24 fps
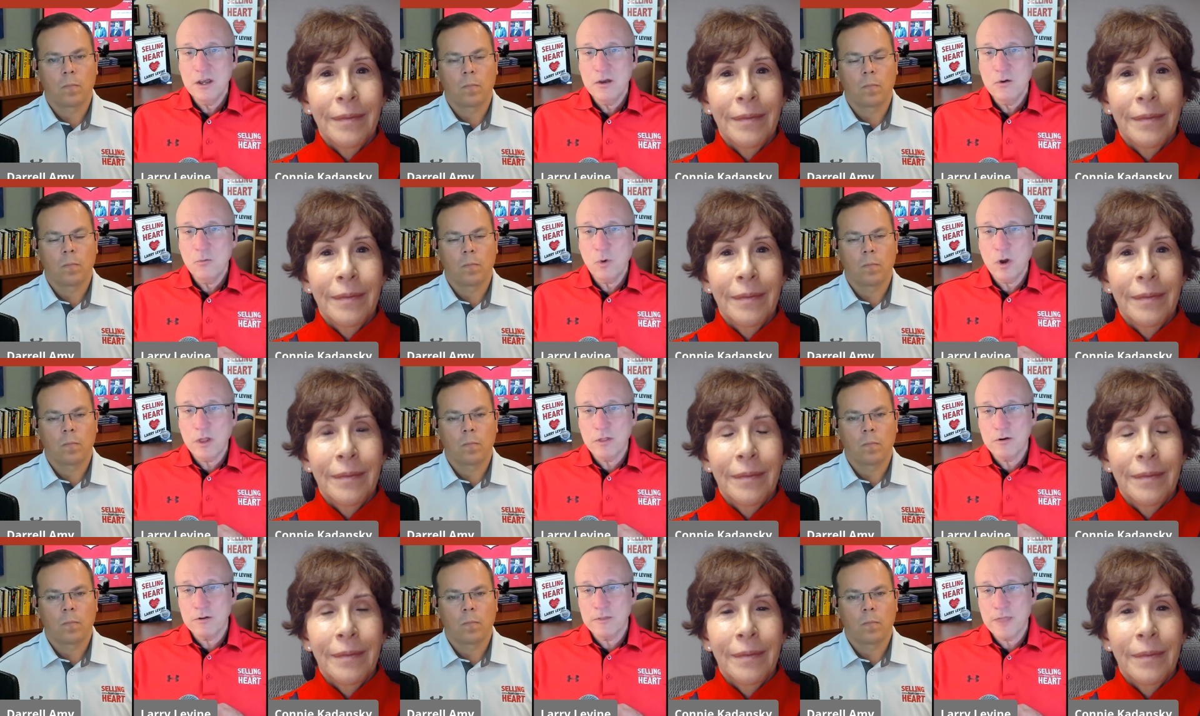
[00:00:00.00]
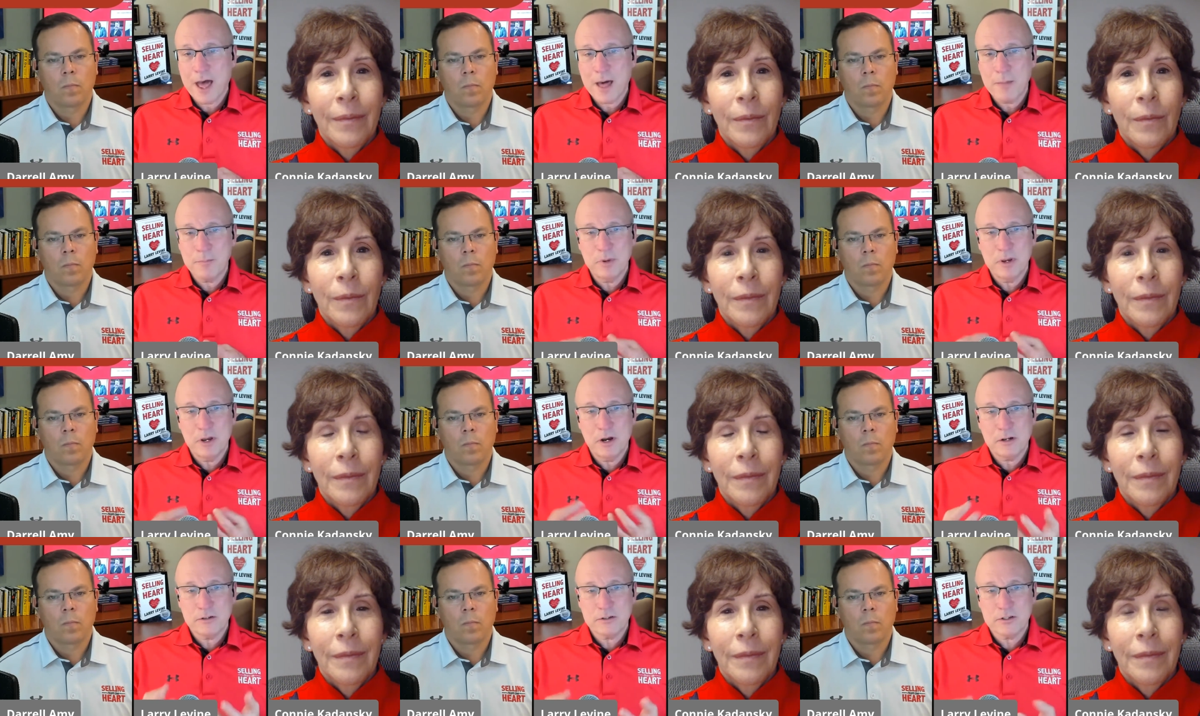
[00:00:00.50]
Speaker 1: whether that
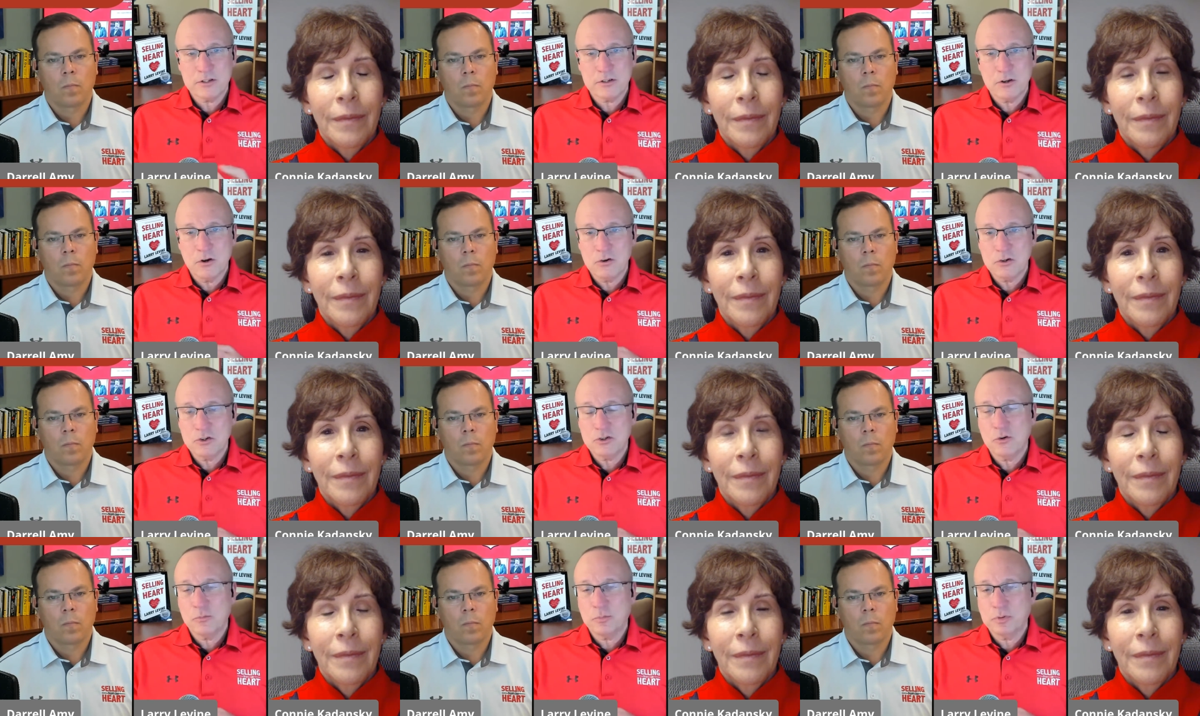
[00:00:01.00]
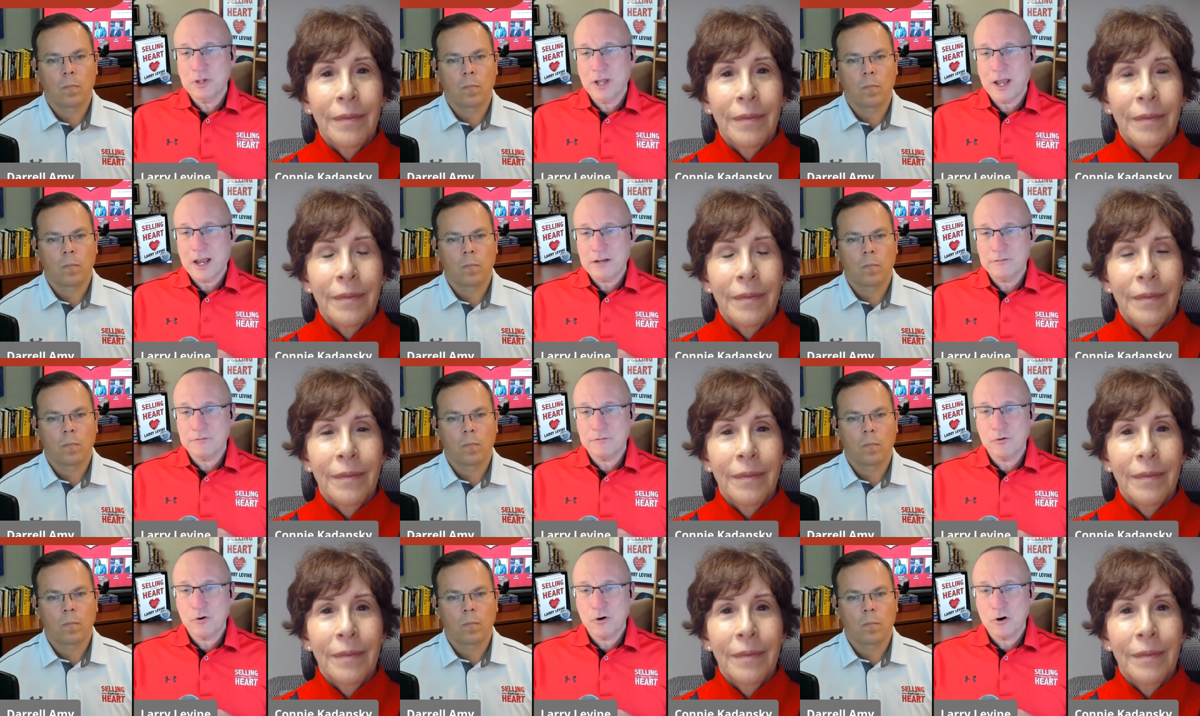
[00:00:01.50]
be on social
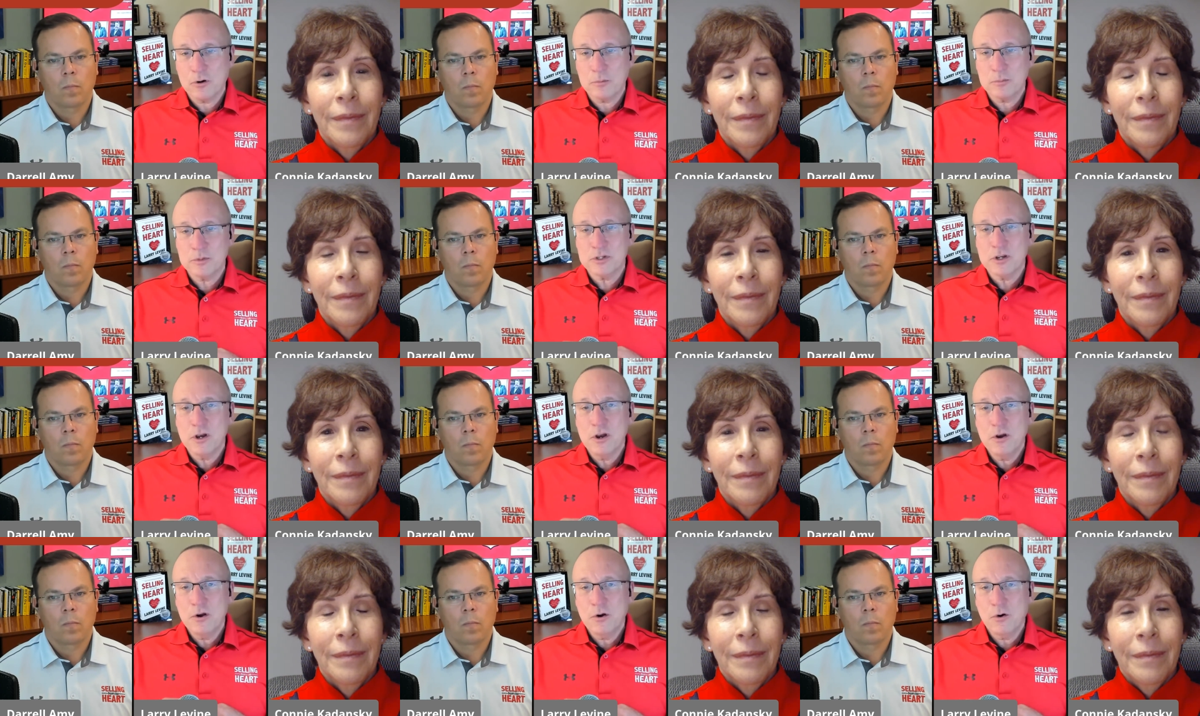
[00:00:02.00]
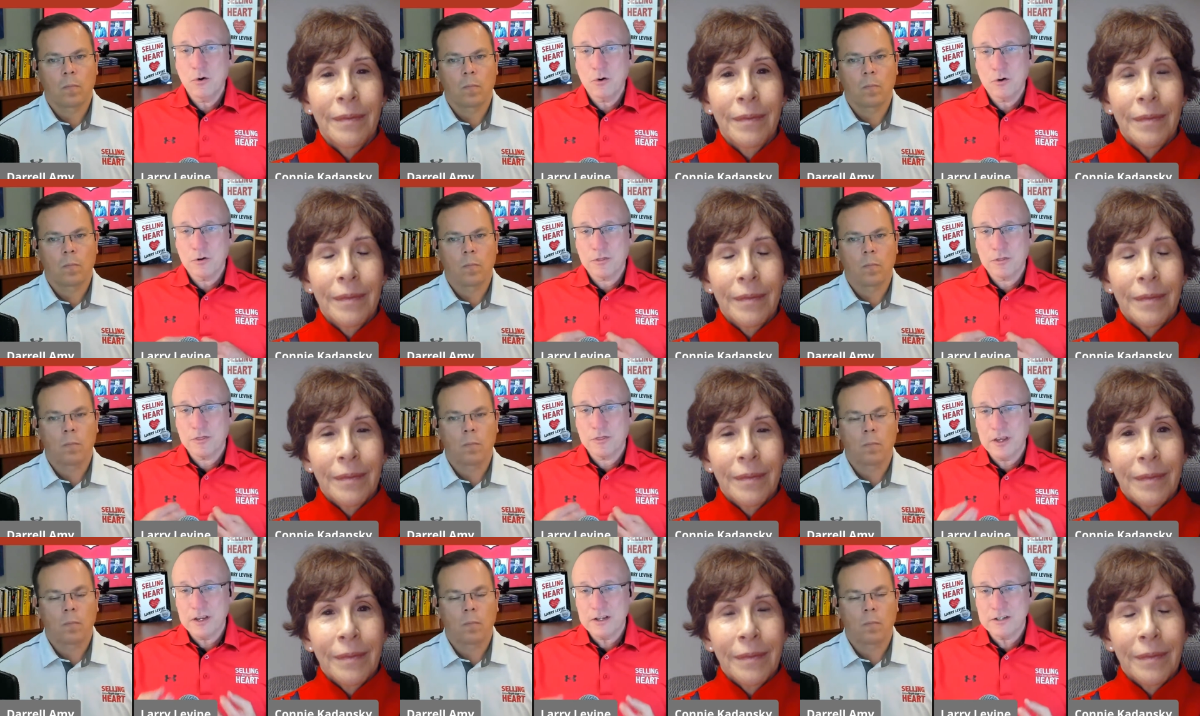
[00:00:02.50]
platforms or
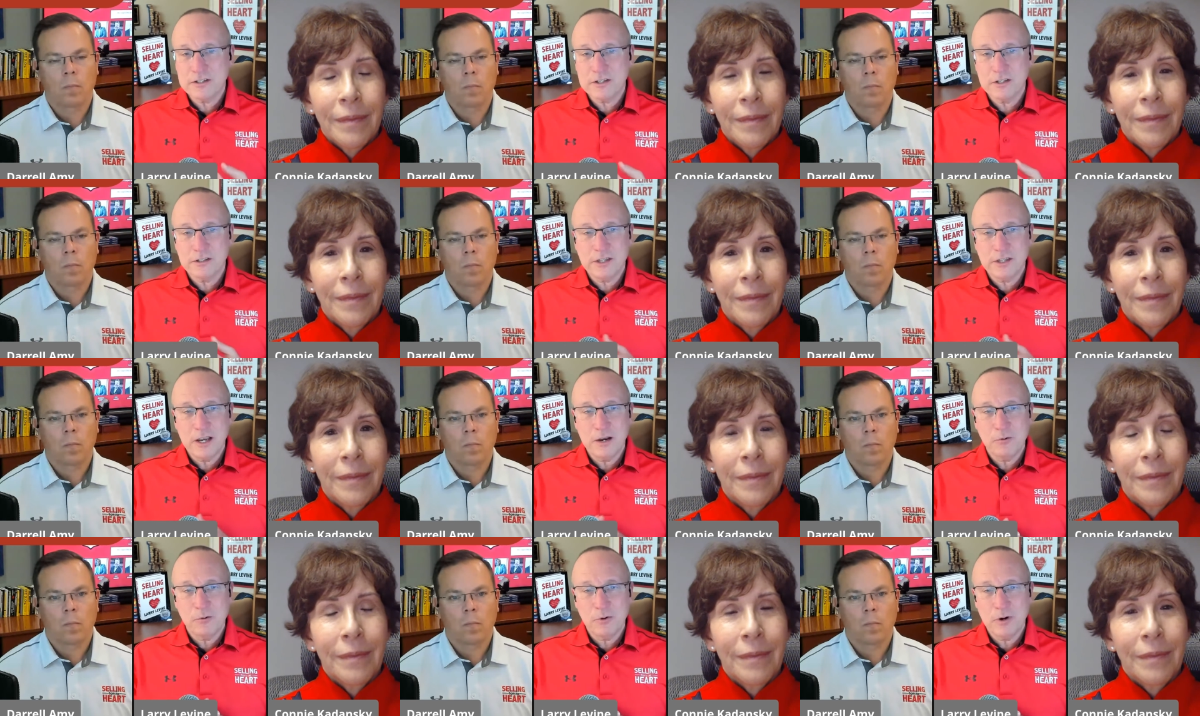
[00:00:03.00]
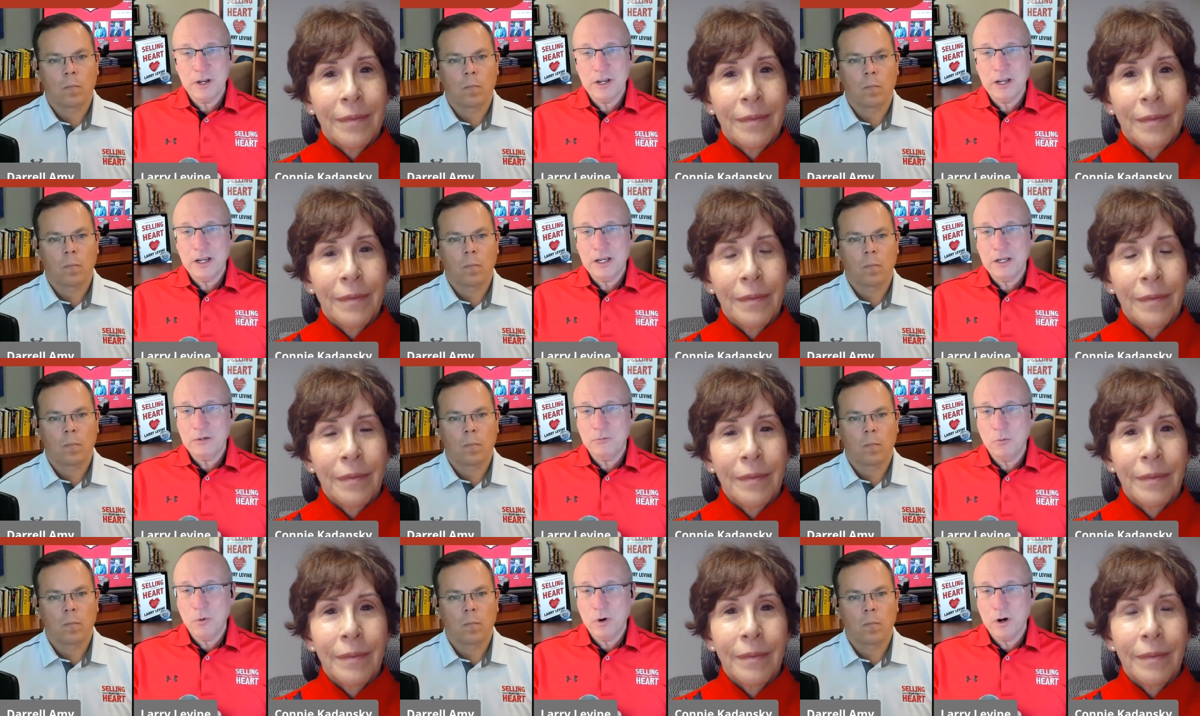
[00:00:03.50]
things that they
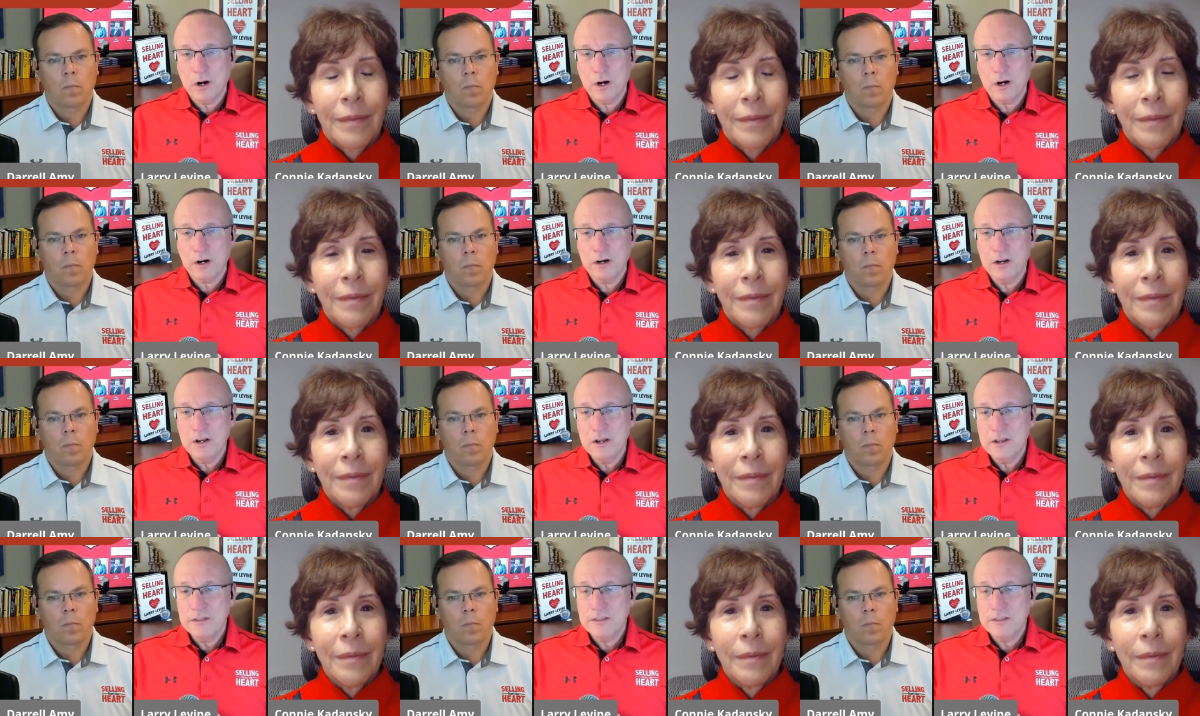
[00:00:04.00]
read where